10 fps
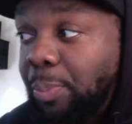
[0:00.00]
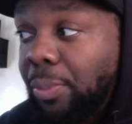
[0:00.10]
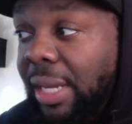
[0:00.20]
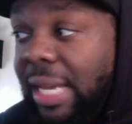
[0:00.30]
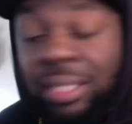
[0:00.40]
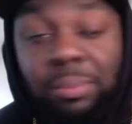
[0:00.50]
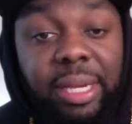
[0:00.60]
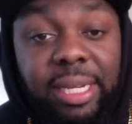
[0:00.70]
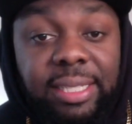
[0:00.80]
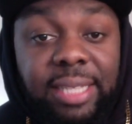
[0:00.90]
He hasn't
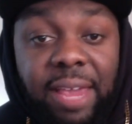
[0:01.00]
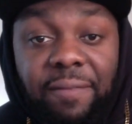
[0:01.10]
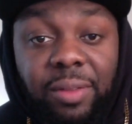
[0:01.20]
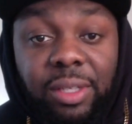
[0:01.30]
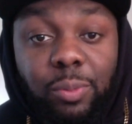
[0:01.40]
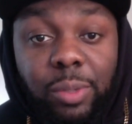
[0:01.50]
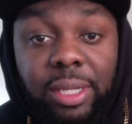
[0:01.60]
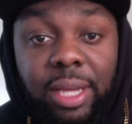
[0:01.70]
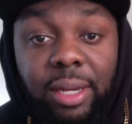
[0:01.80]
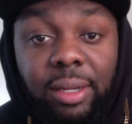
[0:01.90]
played his game for this week
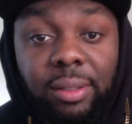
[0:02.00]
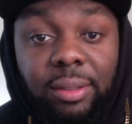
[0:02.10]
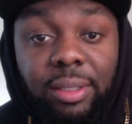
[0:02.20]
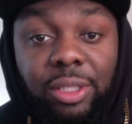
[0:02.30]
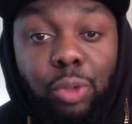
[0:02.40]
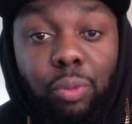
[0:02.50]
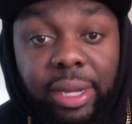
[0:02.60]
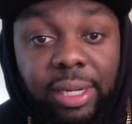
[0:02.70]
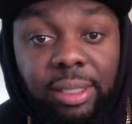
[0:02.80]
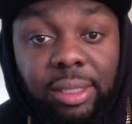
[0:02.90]
yet, the
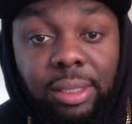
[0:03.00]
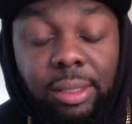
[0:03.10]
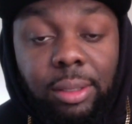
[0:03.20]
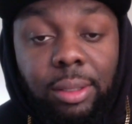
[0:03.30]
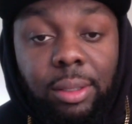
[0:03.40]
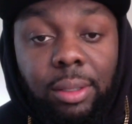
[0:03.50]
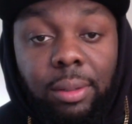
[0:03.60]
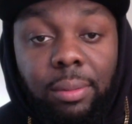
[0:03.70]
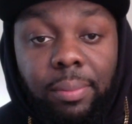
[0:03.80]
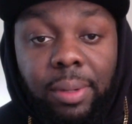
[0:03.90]
Raiders,
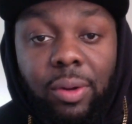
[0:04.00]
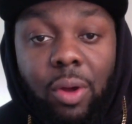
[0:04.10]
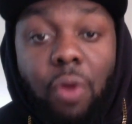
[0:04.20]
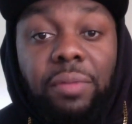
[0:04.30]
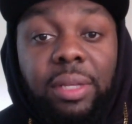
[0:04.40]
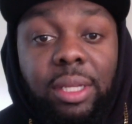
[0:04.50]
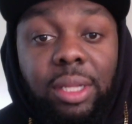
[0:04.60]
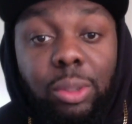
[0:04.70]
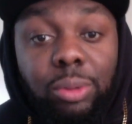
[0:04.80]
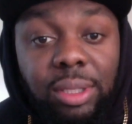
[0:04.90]
but hopefully he
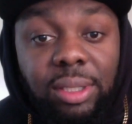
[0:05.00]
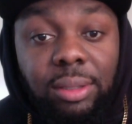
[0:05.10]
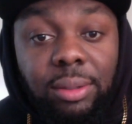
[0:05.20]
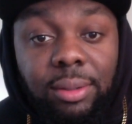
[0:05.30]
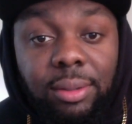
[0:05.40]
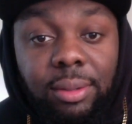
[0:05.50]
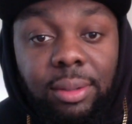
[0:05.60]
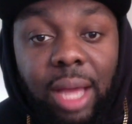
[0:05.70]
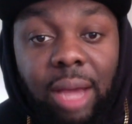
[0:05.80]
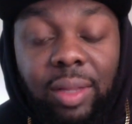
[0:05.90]
loses.
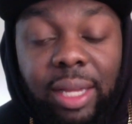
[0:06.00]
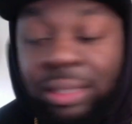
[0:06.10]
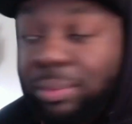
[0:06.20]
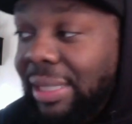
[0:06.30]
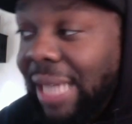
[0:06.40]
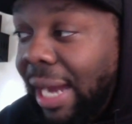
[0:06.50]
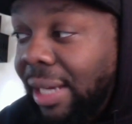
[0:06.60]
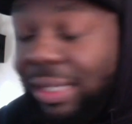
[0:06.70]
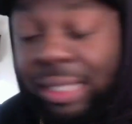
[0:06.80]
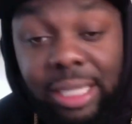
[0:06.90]
I'd like to be tied
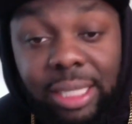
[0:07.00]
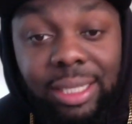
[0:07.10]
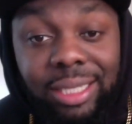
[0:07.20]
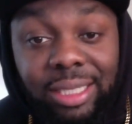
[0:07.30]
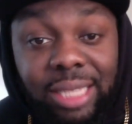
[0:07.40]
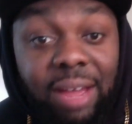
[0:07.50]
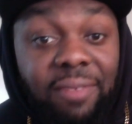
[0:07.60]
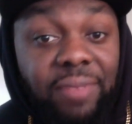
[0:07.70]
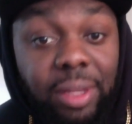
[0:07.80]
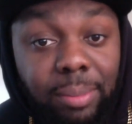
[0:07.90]
in the league. That's just how I
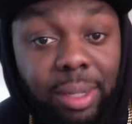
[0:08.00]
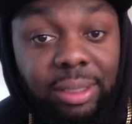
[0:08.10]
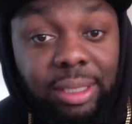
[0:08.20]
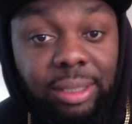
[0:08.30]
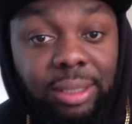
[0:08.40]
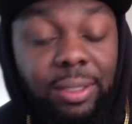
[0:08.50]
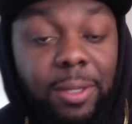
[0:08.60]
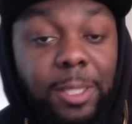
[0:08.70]
feel about things.